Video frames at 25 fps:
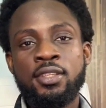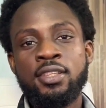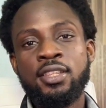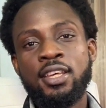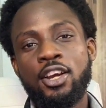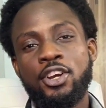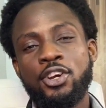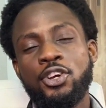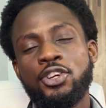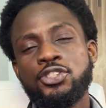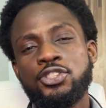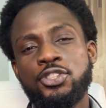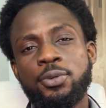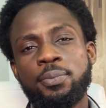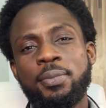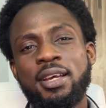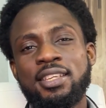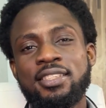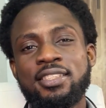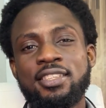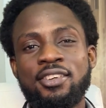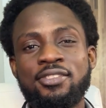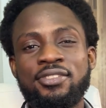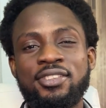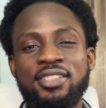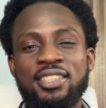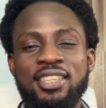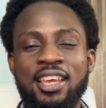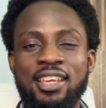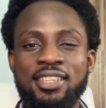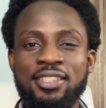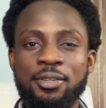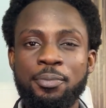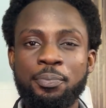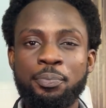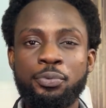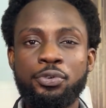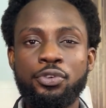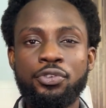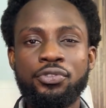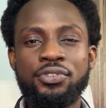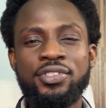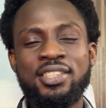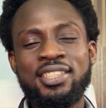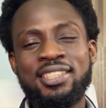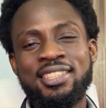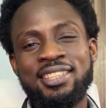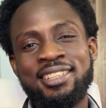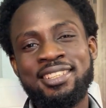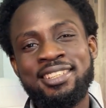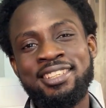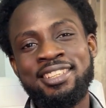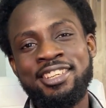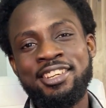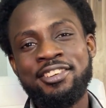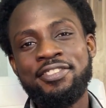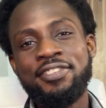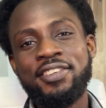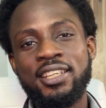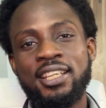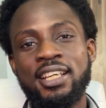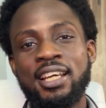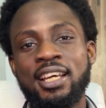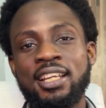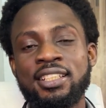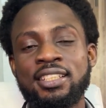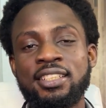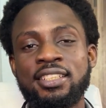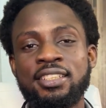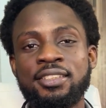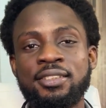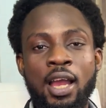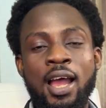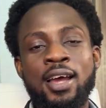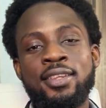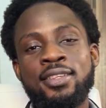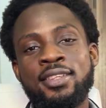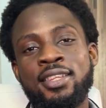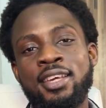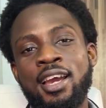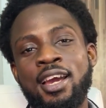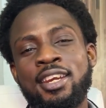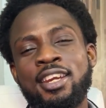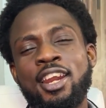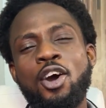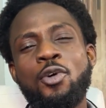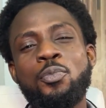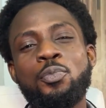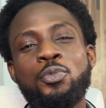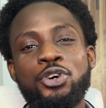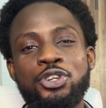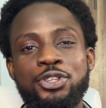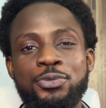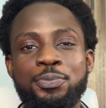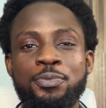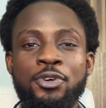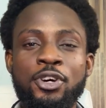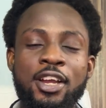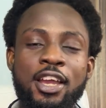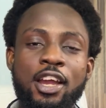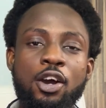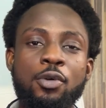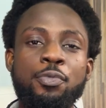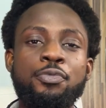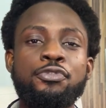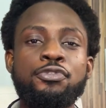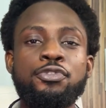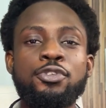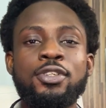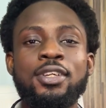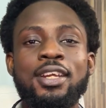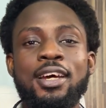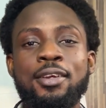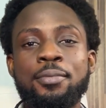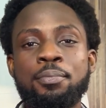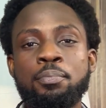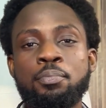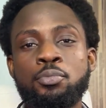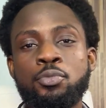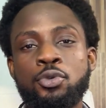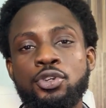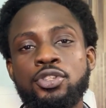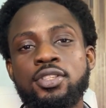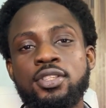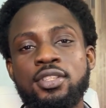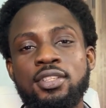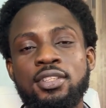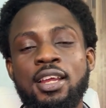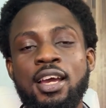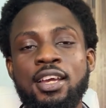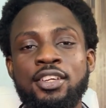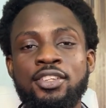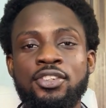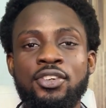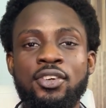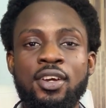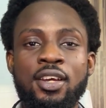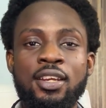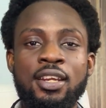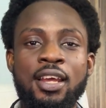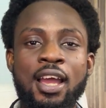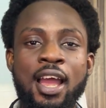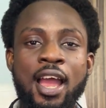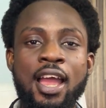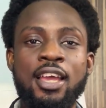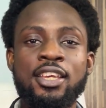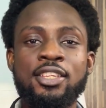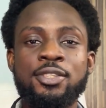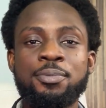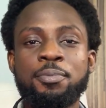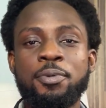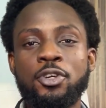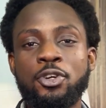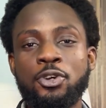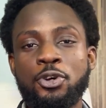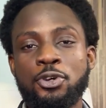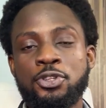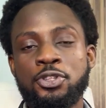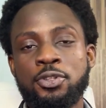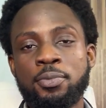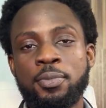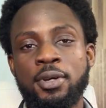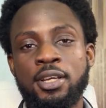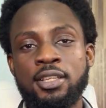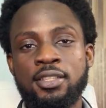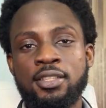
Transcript: their customer service has improved significantly and they are now much more helpful than most Nigerian ISP customer